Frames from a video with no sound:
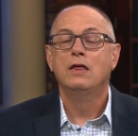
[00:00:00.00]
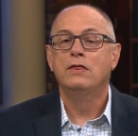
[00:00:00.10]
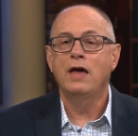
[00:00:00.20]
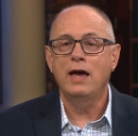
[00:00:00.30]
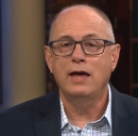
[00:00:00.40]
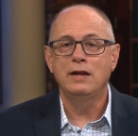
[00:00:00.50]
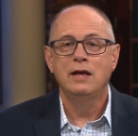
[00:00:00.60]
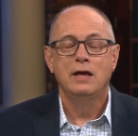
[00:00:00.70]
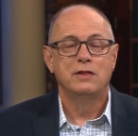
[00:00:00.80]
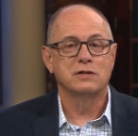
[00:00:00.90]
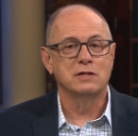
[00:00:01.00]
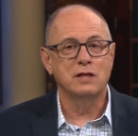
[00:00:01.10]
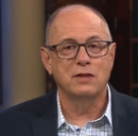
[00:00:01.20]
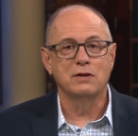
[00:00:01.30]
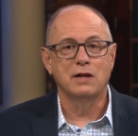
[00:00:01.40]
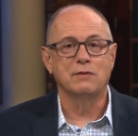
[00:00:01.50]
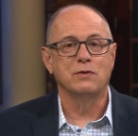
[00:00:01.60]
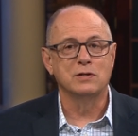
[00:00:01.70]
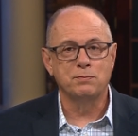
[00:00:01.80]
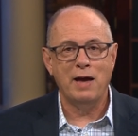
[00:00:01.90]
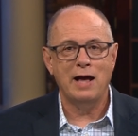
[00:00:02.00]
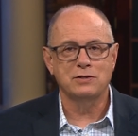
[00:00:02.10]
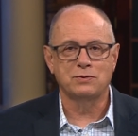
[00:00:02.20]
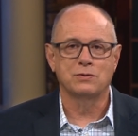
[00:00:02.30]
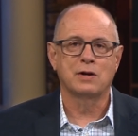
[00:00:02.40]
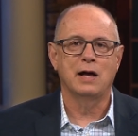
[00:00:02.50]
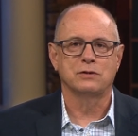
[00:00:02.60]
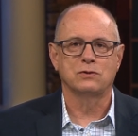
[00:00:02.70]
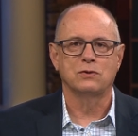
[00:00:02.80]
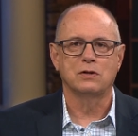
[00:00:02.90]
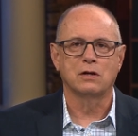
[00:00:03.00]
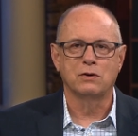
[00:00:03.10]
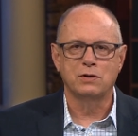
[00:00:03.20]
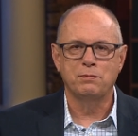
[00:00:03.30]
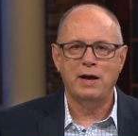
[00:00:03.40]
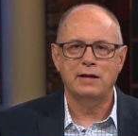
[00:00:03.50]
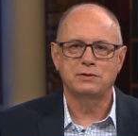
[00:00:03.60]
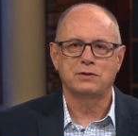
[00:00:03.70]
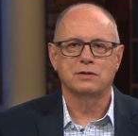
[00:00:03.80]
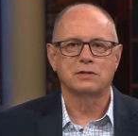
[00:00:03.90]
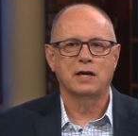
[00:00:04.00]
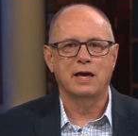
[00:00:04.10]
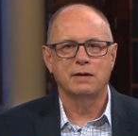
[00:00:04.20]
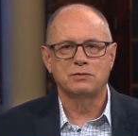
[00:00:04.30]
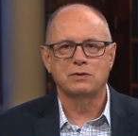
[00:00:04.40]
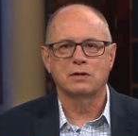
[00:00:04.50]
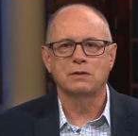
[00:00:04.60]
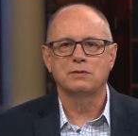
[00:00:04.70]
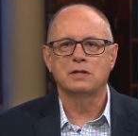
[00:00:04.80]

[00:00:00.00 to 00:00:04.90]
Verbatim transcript: Then there's another level. It's pastoral counsel. You can go to your pastor. You can say, hey, I'm struggling